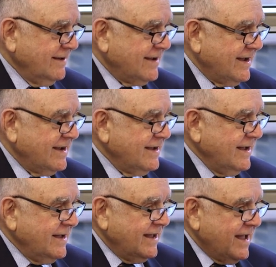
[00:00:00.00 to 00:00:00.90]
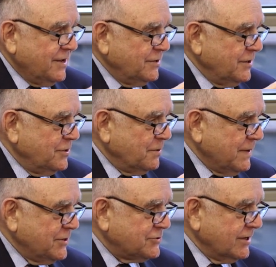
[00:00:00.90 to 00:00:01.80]
okay, and you're
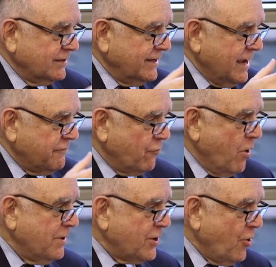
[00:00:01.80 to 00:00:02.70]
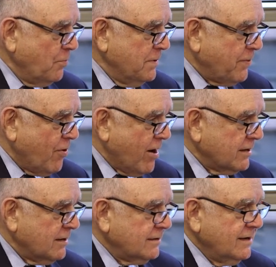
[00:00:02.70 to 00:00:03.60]
basically a former Goldman
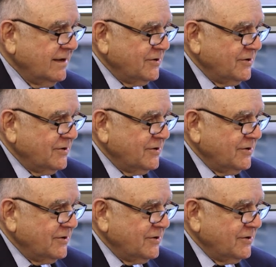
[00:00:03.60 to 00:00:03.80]
partner,